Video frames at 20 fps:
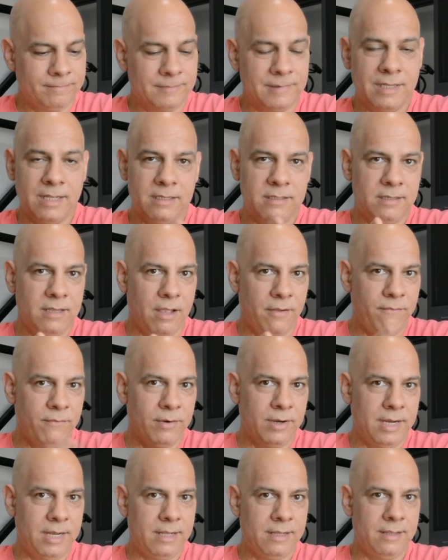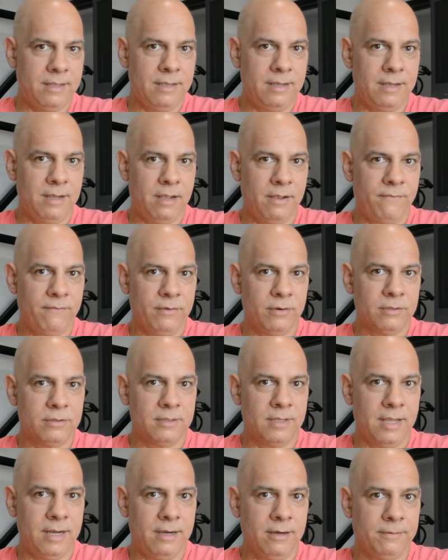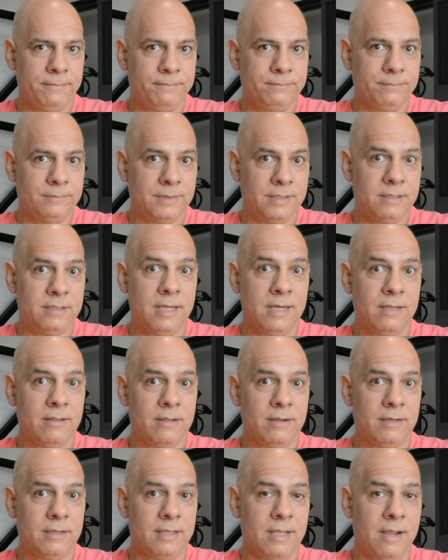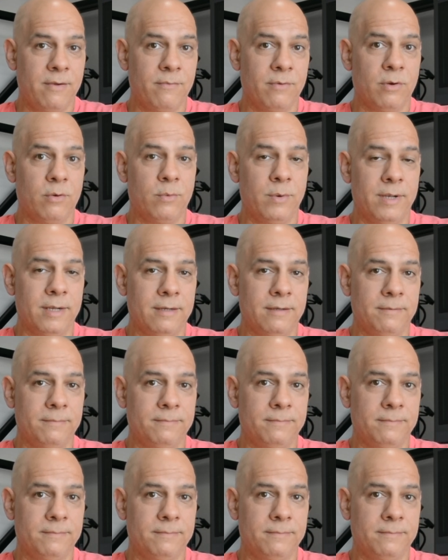Let's not forget the first layer. Let's take a look at that real quick.